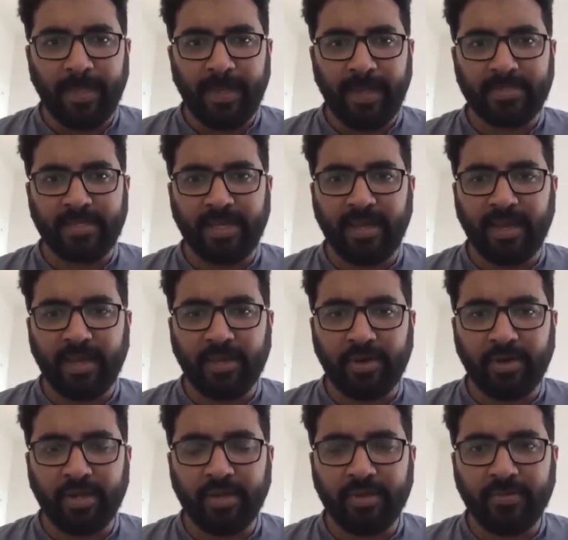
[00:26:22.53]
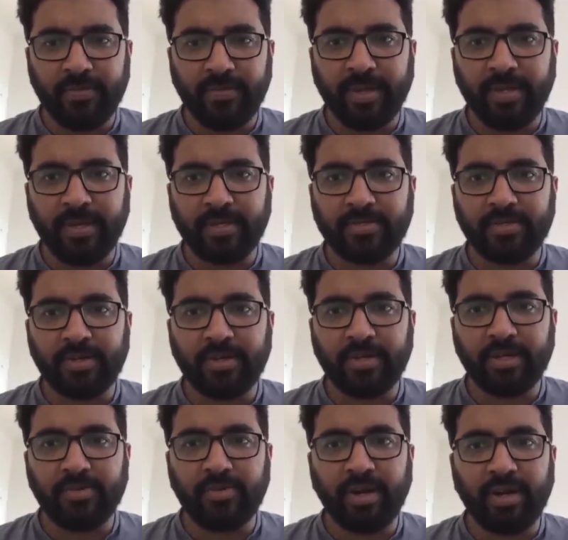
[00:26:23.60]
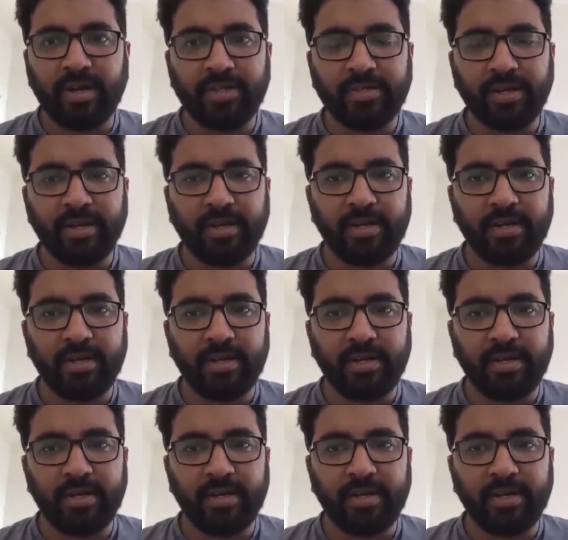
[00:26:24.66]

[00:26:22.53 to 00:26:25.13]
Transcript: Essay, according to me, does not require additional